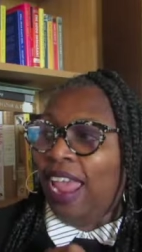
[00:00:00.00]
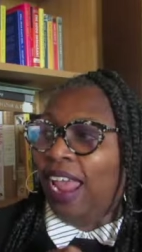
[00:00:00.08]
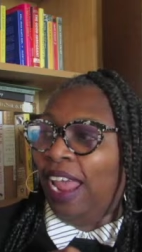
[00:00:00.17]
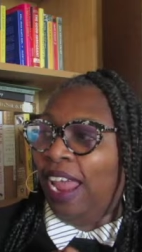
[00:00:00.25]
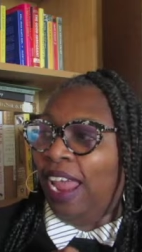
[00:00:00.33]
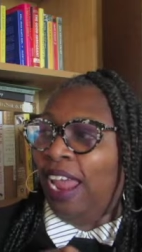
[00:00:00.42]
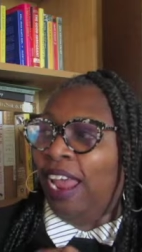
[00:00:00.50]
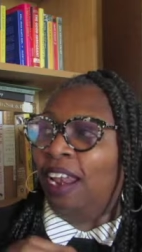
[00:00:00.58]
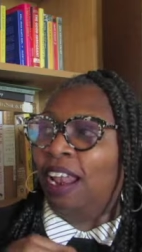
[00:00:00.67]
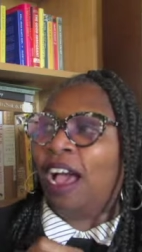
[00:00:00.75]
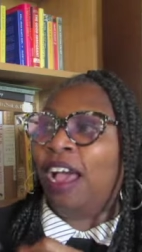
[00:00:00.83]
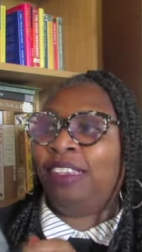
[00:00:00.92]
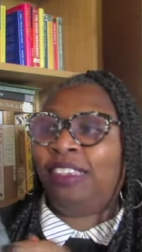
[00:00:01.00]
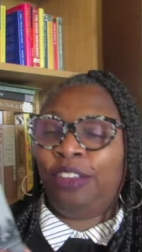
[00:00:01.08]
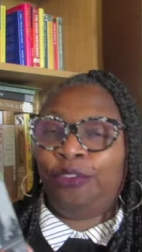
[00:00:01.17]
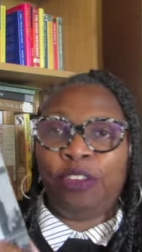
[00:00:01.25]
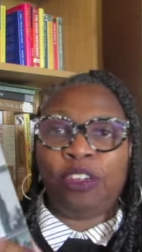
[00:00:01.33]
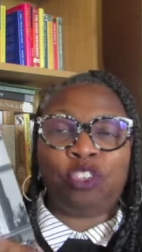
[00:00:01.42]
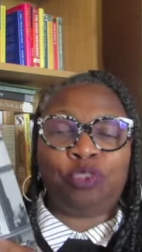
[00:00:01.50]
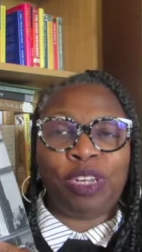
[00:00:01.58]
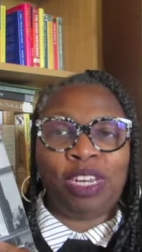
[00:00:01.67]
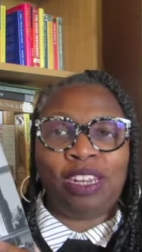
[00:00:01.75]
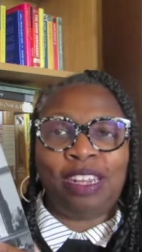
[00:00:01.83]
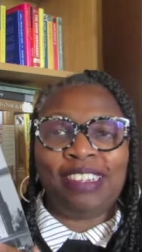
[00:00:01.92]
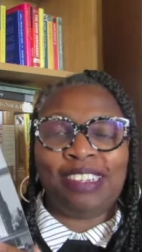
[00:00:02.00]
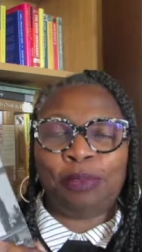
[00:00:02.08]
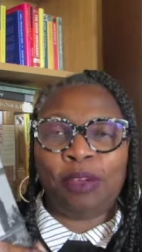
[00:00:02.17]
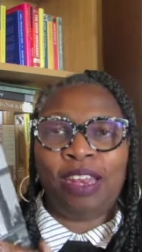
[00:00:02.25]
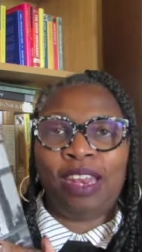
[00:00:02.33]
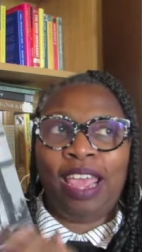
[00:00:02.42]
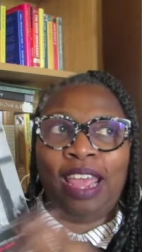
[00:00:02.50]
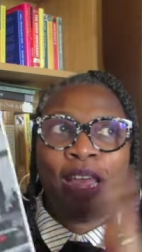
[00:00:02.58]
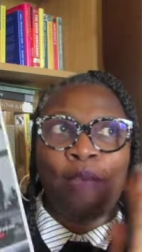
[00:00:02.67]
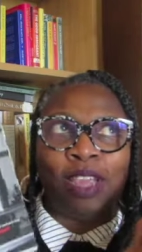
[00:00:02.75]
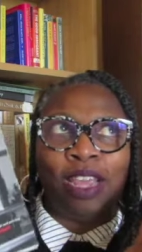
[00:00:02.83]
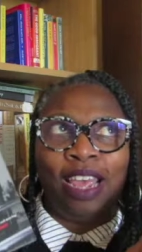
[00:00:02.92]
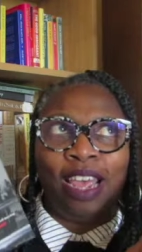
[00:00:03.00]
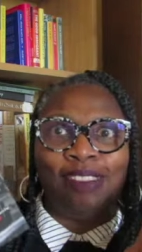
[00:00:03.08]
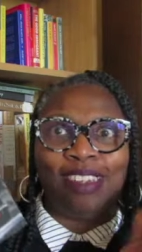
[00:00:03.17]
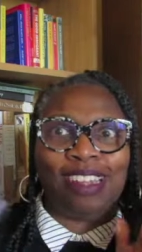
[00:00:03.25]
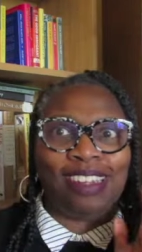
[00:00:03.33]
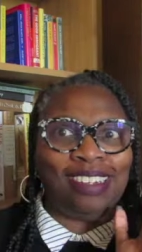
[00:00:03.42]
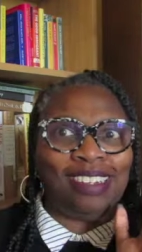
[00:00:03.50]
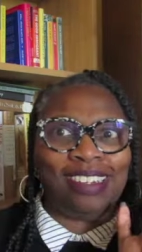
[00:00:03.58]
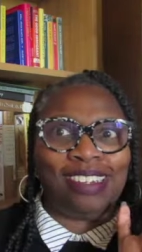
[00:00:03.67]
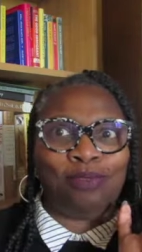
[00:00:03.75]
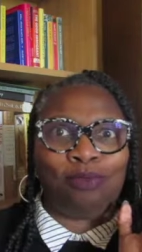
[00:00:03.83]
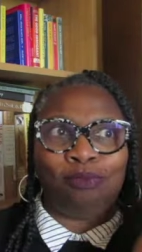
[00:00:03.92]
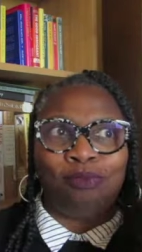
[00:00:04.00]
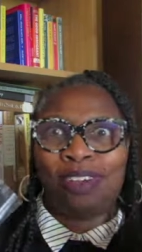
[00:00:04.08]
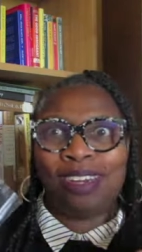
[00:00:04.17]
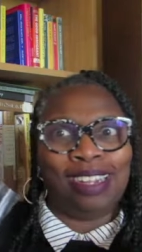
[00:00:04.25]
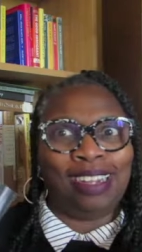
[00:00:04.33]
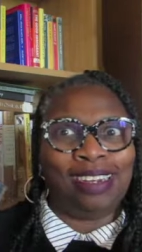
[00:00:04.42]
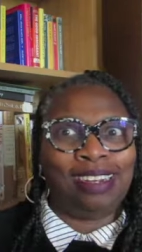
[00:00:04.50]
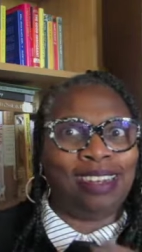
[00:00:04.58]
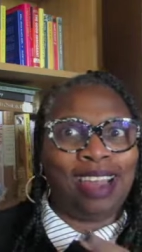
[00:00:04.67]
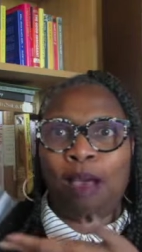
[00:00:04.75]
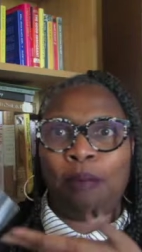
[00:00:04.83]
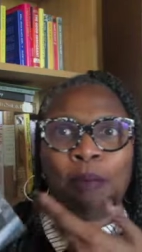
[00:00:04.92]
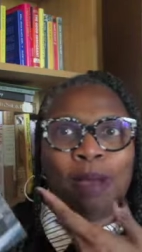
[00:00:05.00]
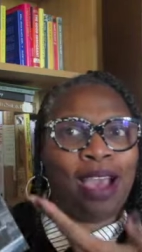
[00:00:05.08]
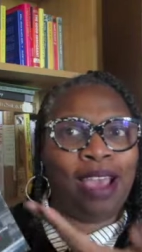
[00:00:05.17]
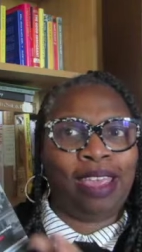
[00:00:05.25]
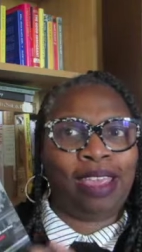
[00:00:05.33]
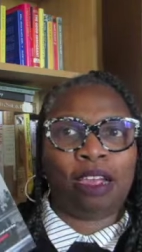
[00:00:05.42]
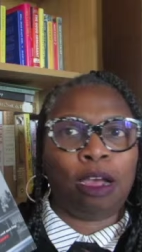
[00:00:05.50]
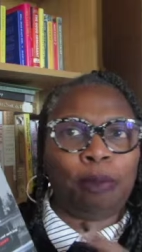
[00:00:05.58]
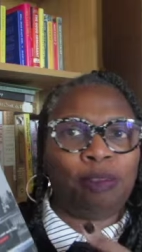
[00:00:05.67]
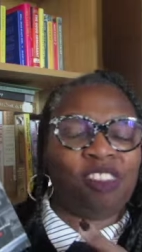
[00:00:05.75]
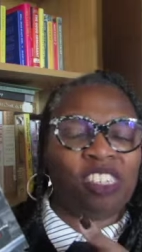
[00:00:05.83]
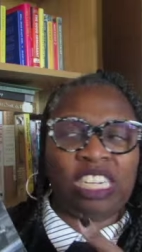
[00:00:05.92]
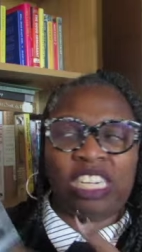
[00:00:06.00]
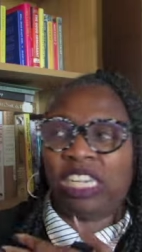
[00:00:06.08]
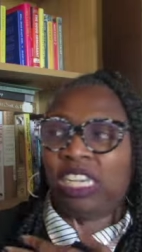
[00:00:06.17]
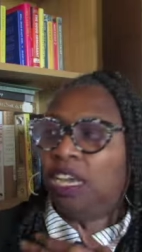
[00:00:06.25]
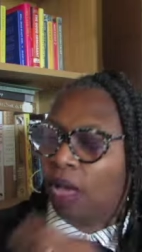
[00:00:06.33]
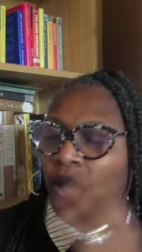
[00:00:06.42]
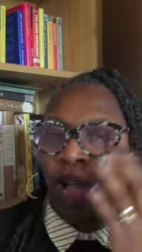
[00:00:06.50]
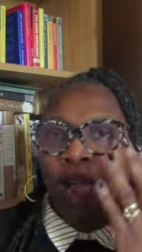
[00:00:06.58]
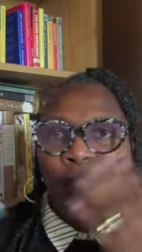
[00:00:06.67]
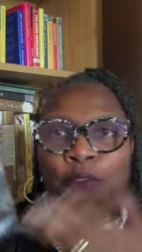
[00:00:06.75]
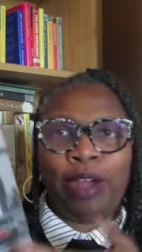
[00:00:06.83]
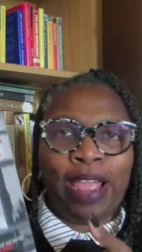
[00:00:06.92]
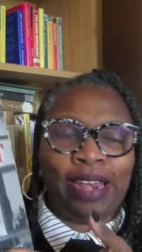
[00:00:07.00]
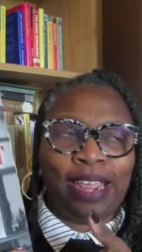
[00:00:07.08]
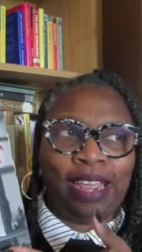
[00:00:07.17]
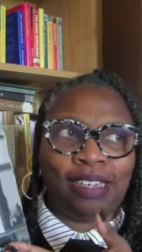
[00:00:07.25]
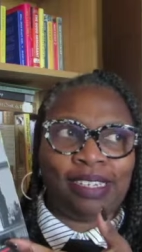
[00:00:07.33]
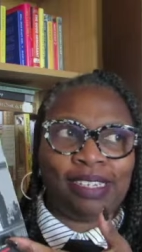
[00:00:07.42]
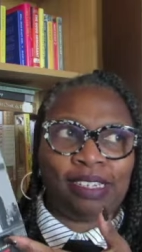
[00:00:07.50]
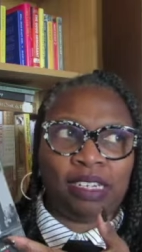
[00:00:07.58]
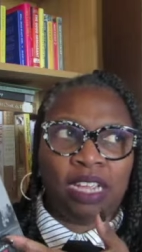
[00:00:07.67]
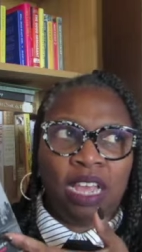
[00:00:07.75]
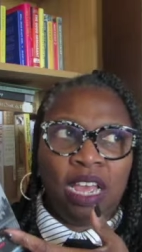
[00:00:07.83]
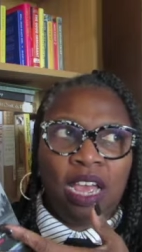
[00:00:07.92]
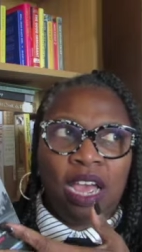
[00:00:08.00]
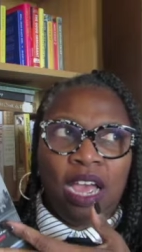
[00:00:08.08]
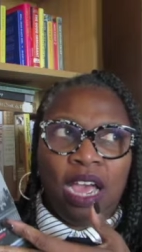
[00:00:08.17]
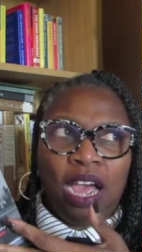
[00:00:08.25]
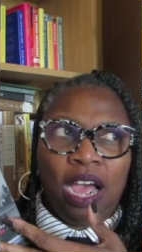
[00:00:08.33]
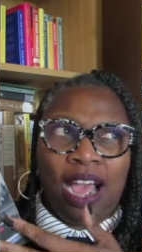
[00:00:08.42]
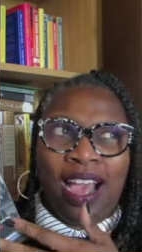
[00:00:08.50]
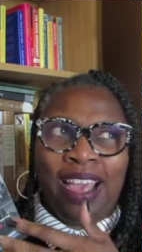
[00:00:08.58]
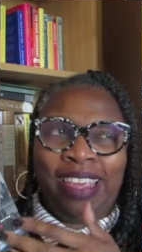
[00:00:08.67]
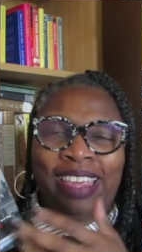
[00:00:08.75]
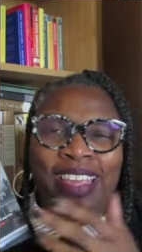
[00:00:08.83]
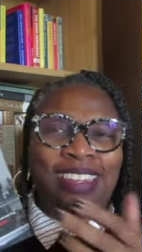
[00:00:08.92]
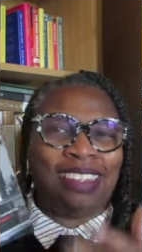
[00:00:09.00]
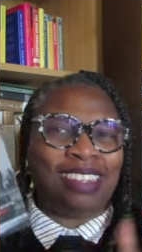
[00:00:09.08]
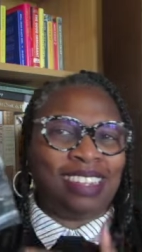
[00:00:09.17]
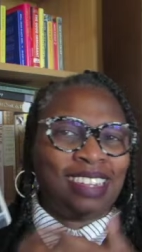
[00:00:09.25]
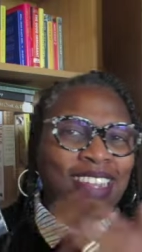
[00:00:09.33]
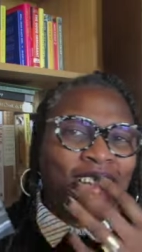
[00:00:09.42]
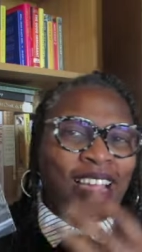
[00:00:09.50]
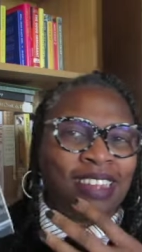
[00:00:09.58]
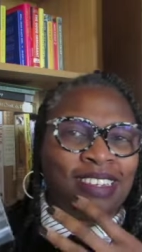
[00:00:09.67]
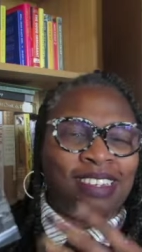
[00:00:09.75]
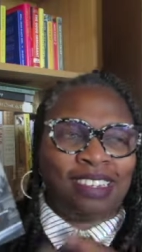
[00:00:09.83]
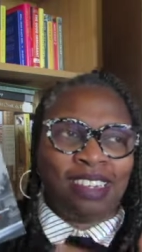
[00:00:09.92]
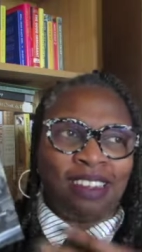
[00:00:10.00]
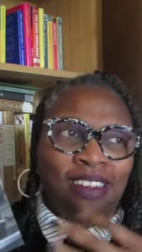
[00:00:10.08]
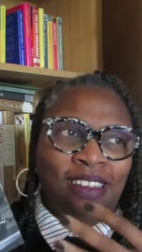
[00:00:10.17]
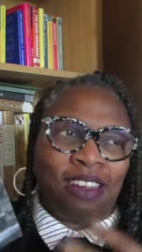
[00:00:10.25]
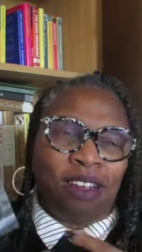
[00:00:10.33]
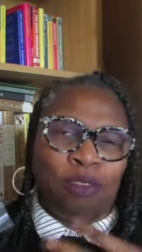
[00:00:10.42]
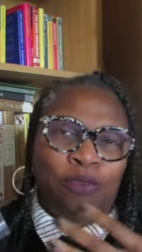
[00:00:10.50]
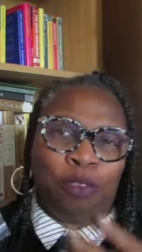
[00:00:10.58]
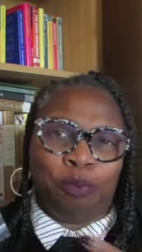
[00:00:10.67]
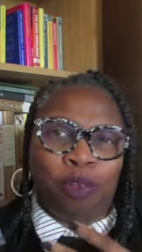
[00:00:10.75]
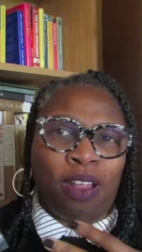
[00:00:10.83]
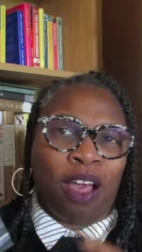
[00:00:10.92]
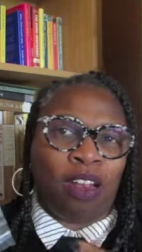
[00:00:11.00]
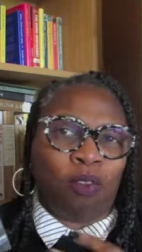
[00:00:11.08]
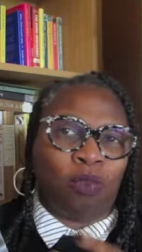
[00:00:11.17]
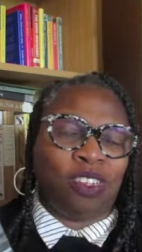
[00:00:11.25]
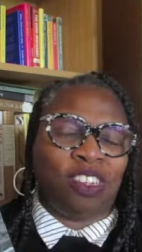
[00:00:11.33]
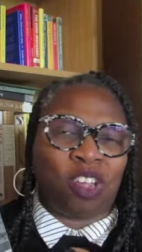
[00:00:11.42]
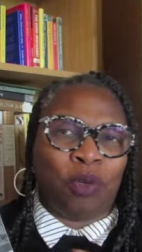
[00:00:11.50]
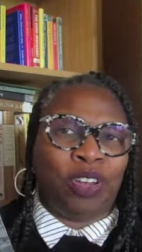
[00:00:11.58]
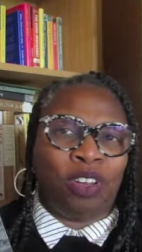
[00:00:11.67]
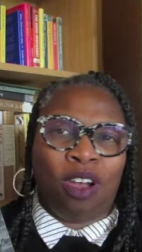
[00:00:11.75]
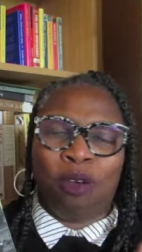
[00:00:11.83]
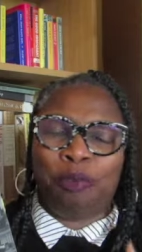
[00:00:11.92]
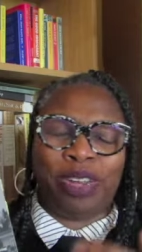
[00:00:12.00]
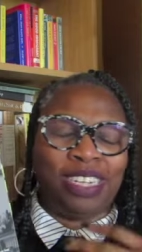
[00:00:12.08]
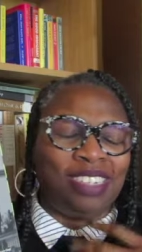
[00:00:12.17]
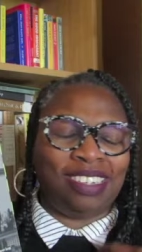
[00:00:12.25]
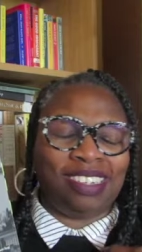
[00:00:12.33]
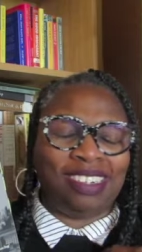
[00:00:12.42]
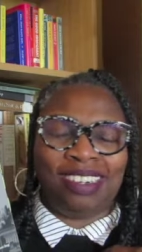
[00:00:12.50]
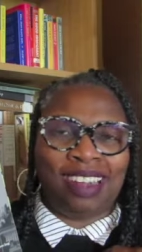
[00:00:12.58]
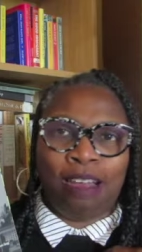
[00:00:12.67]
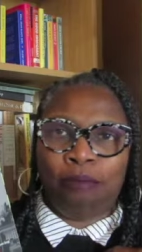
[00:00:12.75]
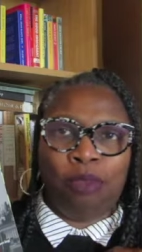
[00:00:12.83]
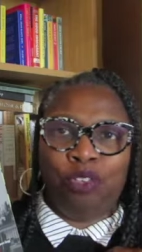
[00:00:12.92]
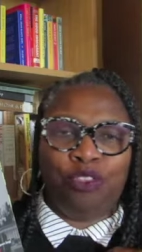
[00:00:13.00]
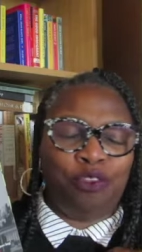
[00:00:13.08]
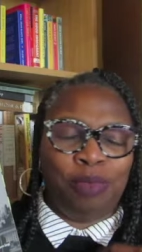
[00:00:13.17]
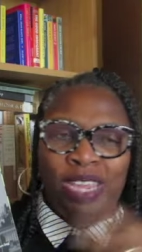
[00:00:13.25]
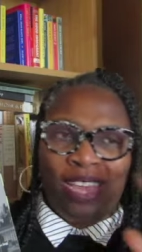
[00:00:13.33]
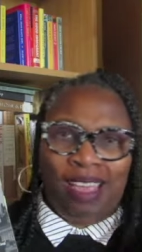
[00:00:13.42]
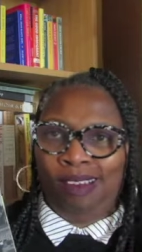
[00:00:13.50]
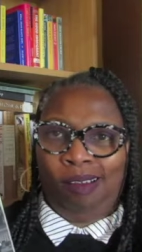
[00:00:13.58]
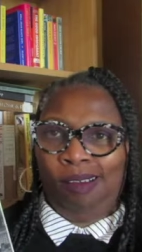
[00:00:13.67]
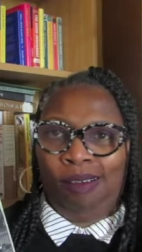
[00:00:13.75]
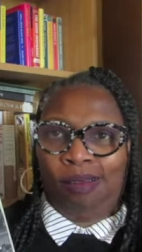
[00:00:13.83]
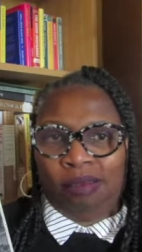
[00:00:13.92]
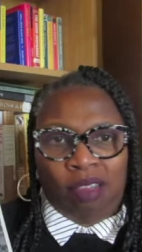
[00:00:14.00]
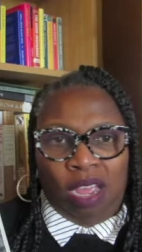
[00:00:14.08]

And I did finish reading this one. And I'm going to have to say this is really not my cup of tea. I read it. I can see the idea of the plot of what's going on, but it just did not move me at all.